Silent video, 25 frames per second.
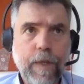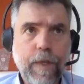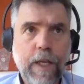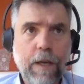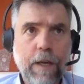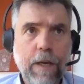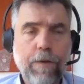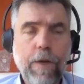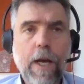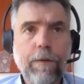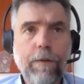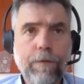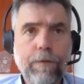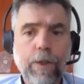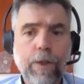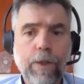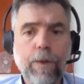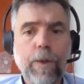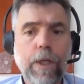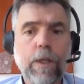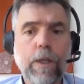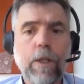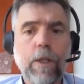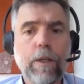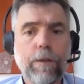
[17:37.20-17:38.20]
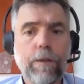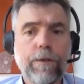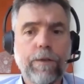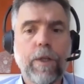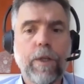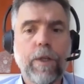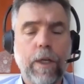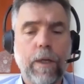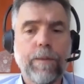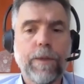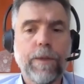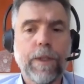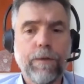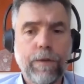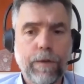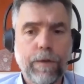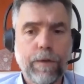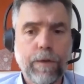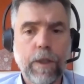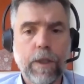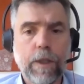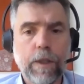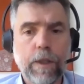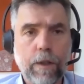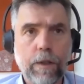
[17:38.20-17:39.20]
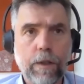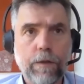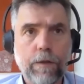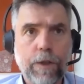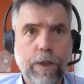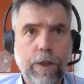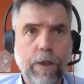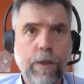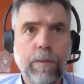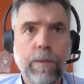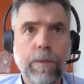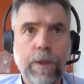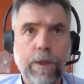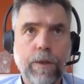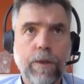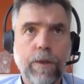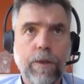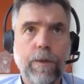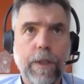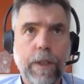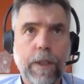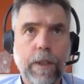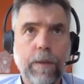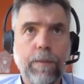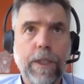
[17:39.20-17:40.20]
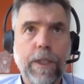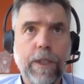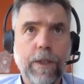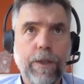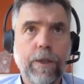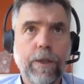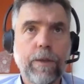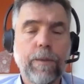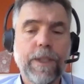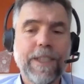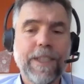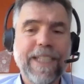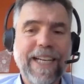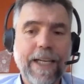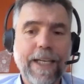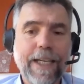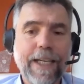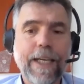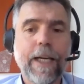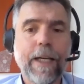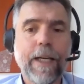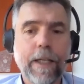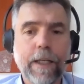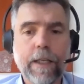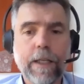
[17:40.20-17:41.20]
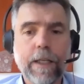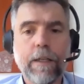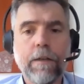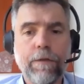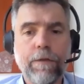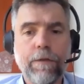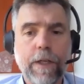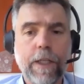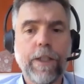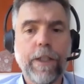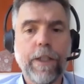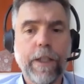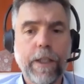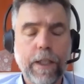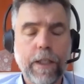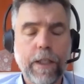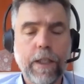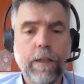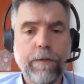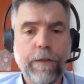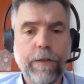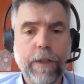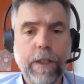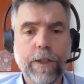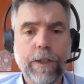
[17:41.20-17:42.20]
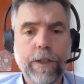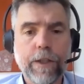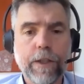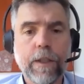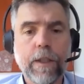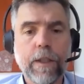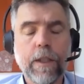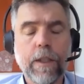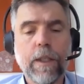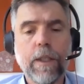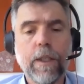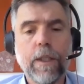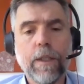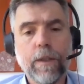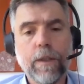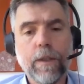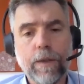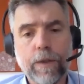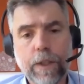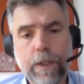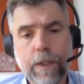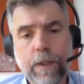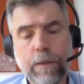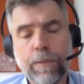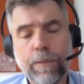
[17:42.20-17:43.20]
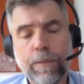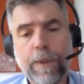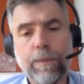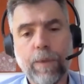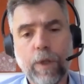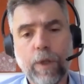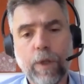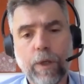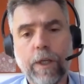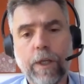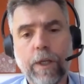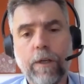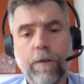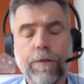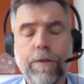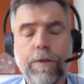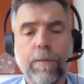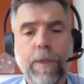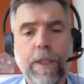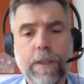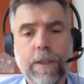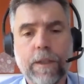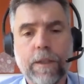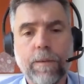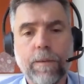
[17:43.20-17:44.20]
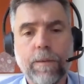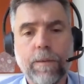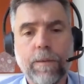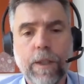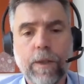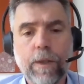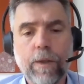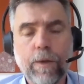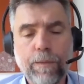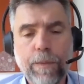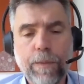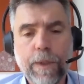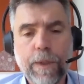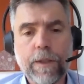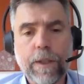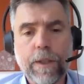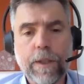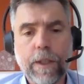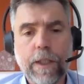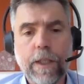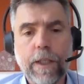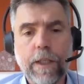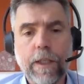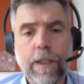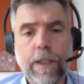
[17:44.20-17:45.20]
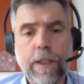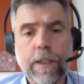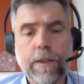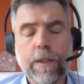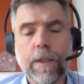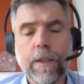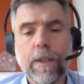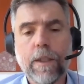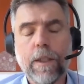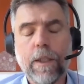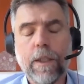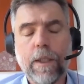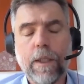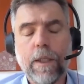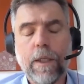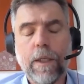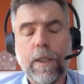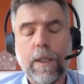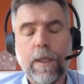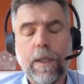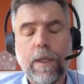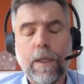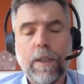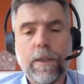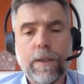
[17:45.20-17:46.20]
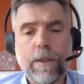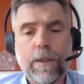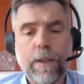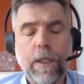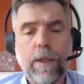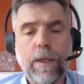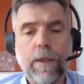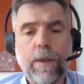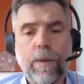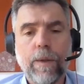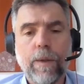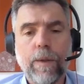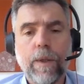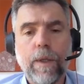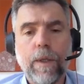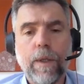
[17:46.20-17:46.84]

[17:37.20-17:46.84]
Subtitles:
if you have to do it a lot of times, if you've got a lot of tumours or really big tumours, again, it can affect your kidney function because you can be blocking off the blood supply to good bits of the kidneys. So